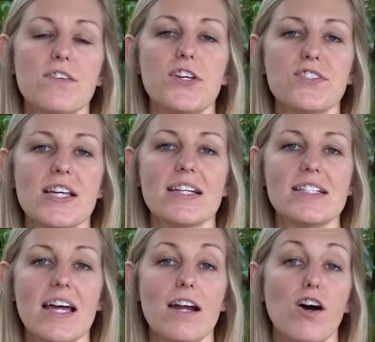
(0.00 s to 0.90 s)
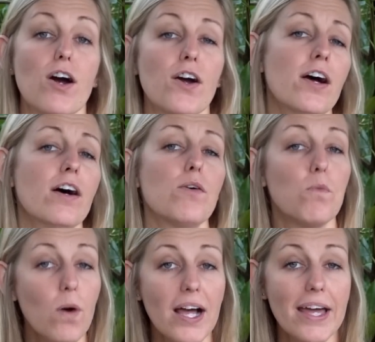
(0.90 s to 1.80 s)
of using a tent are
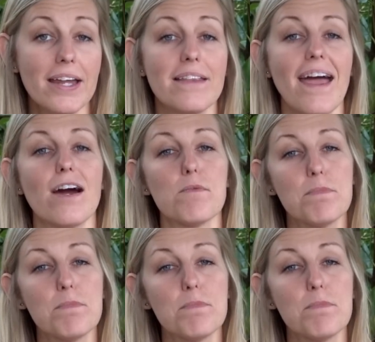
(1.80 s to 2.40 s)
one, they are